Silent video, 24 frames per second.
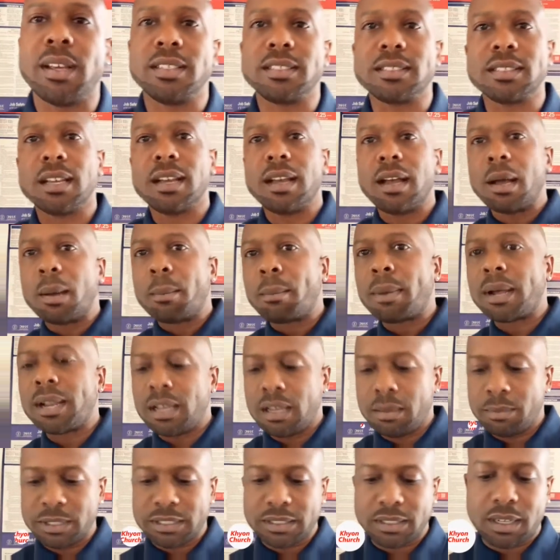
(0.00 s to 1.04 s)
place. My
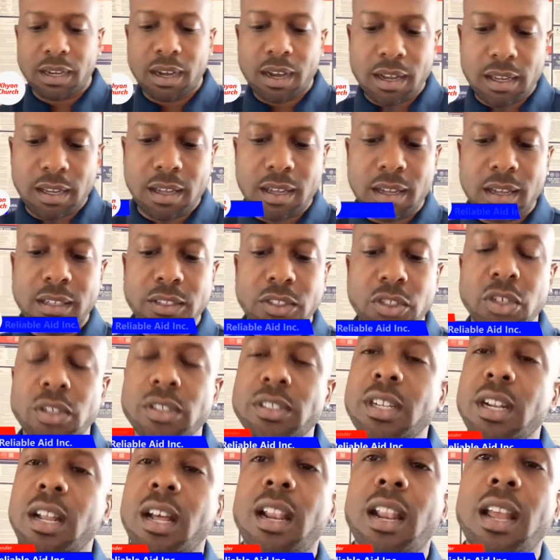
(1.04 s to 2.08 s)
name is Khyon
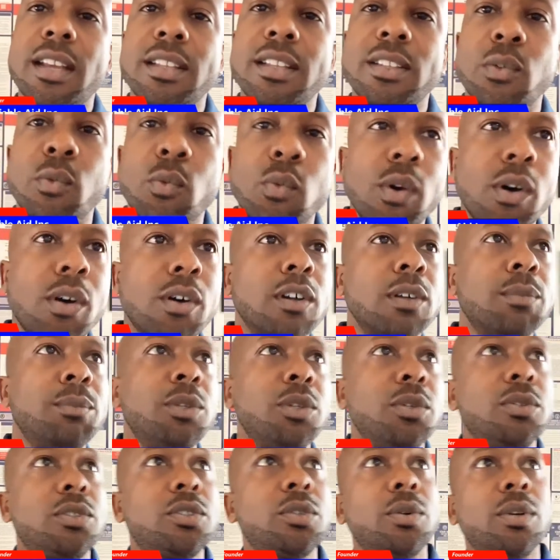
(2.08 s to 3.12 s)
Church, and I'd like to
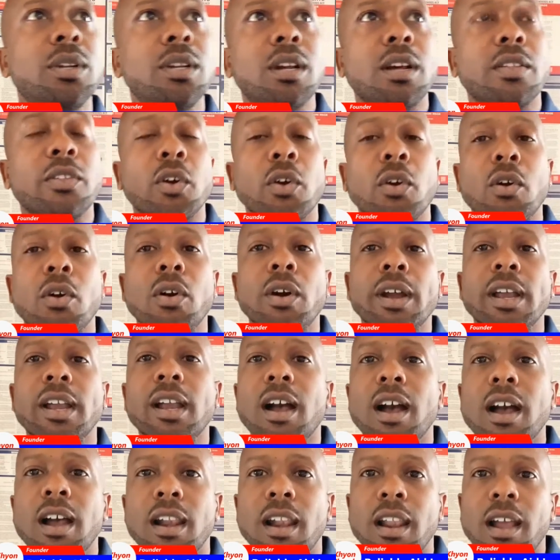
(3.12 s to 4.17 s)
welcome you to another R
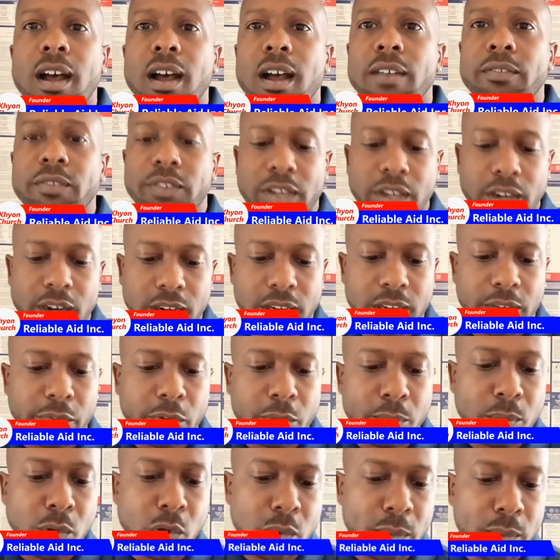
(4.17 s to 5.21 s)
A I Live
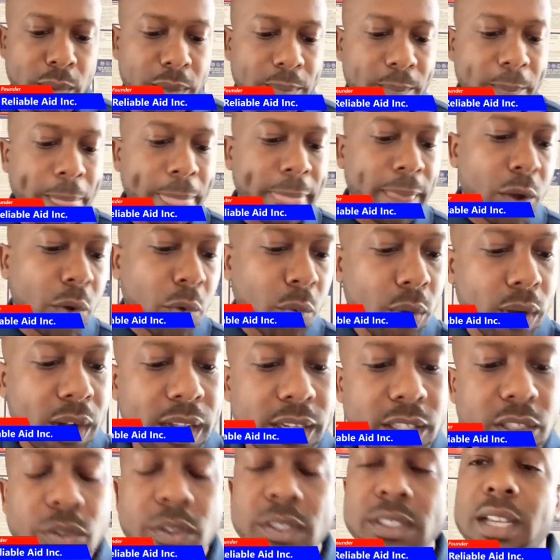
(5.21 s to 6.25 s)
Caregiver Moment.
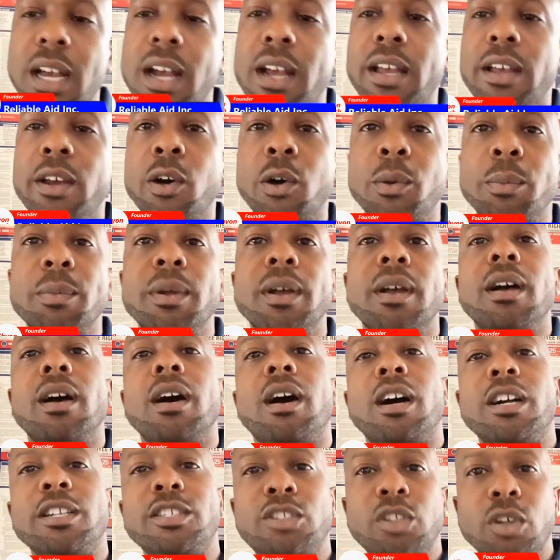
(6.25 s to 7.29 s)
What I do is I help
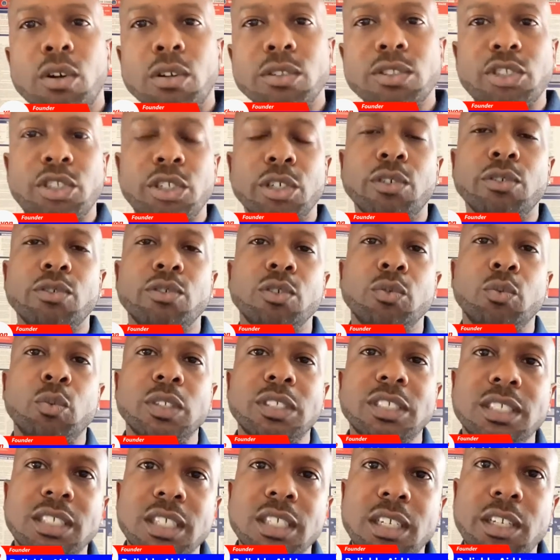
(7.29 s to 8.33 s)
adult
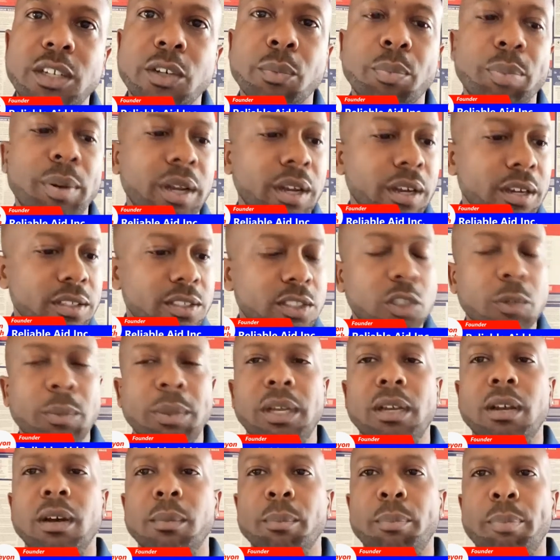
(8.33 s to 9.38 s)
children with senior parents
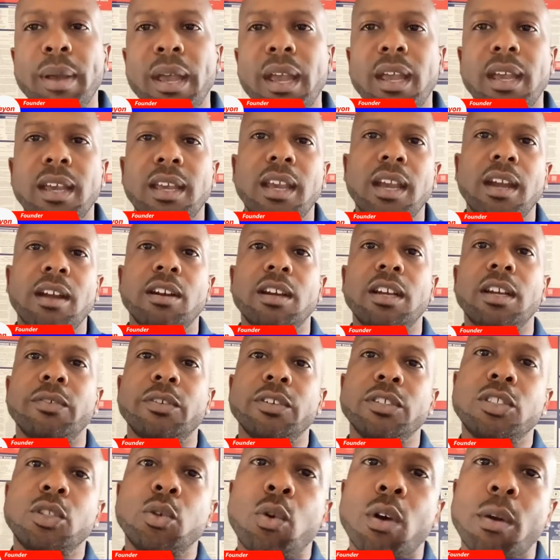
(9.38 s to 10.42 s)
to become paid
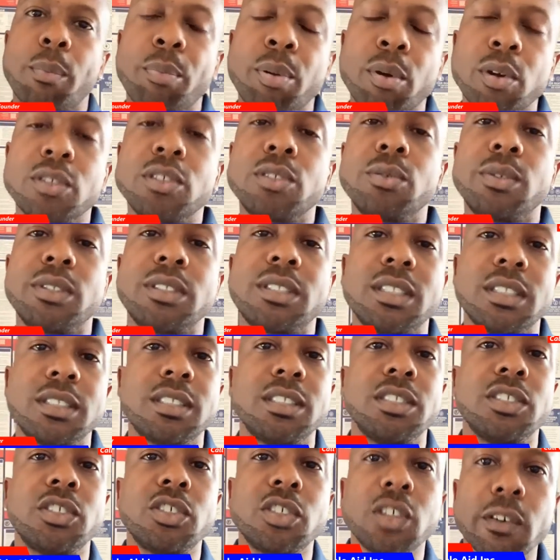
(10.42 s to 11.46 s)
caregivers through our personal
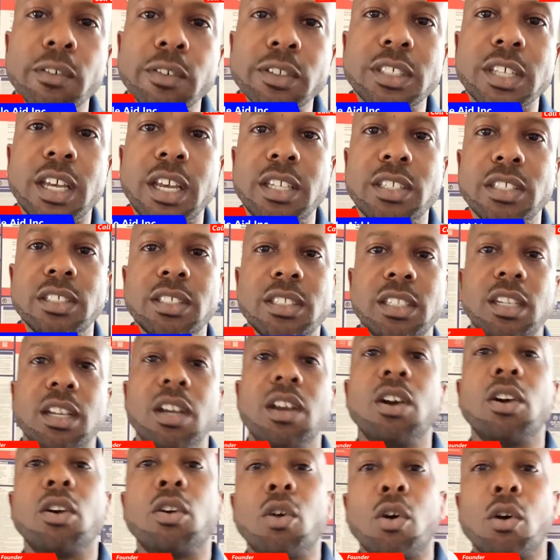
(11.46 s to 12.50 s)
assistance service
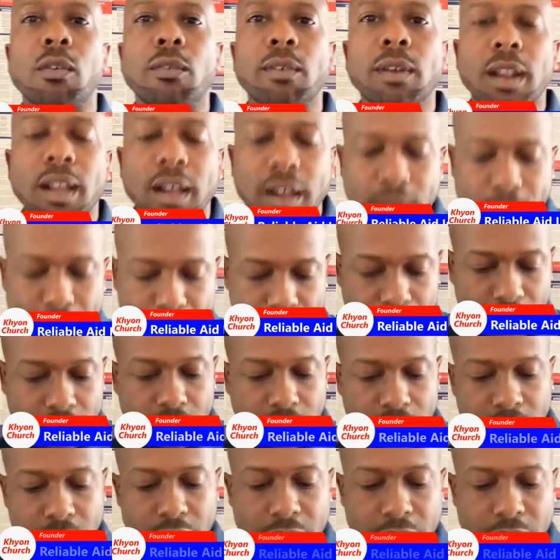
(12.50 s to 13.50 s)
agency called Reliable Aid